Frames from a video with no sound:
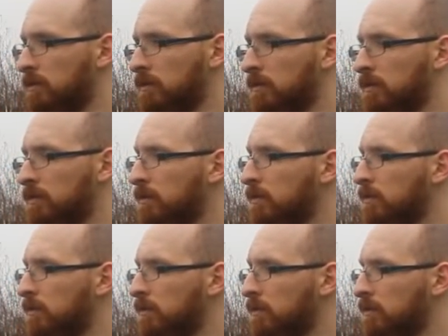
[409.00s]

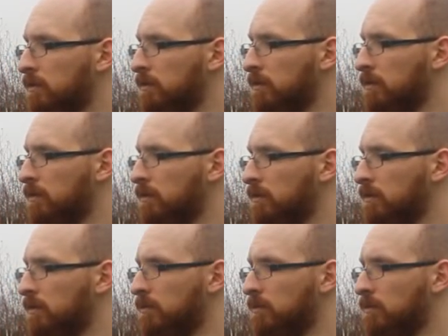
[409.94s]

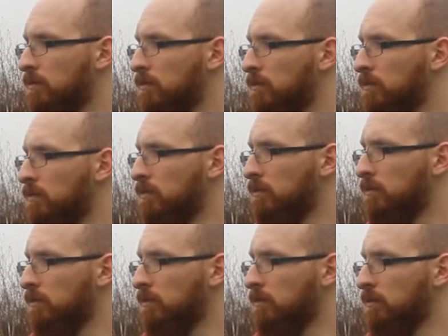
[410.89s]

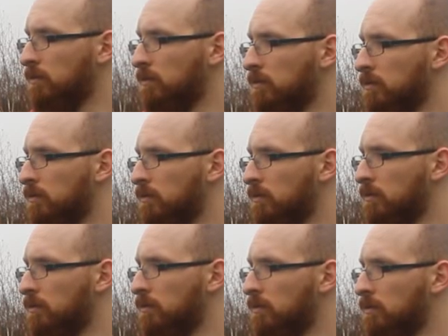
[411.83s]

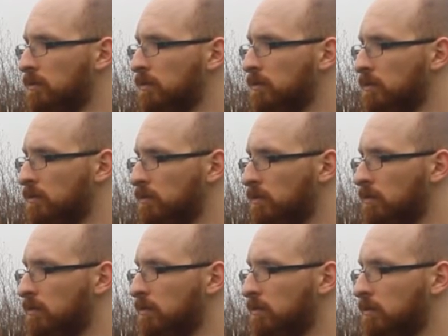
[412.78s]

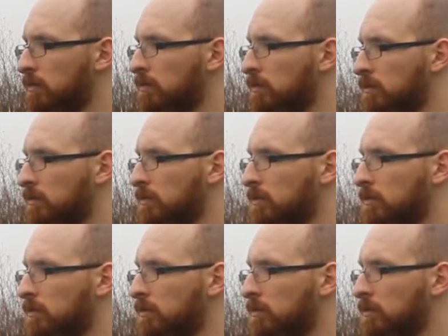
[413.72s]

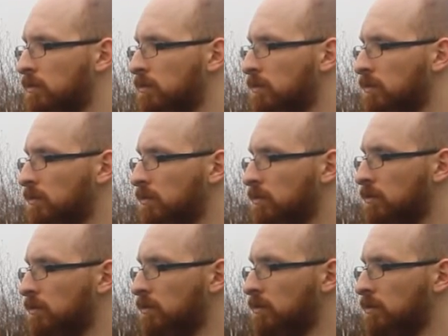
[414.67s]

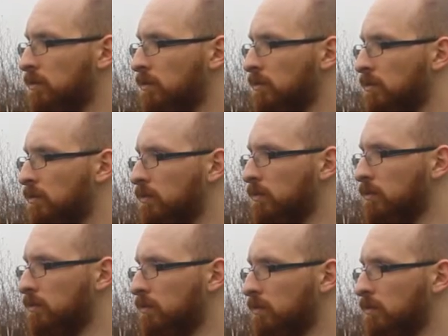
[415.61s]

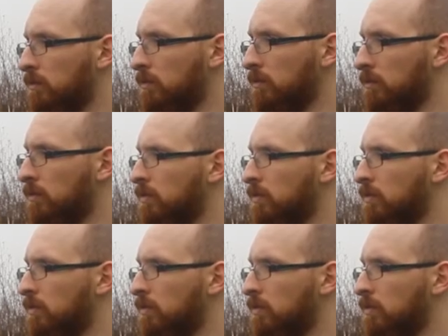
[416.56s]
(not speaking)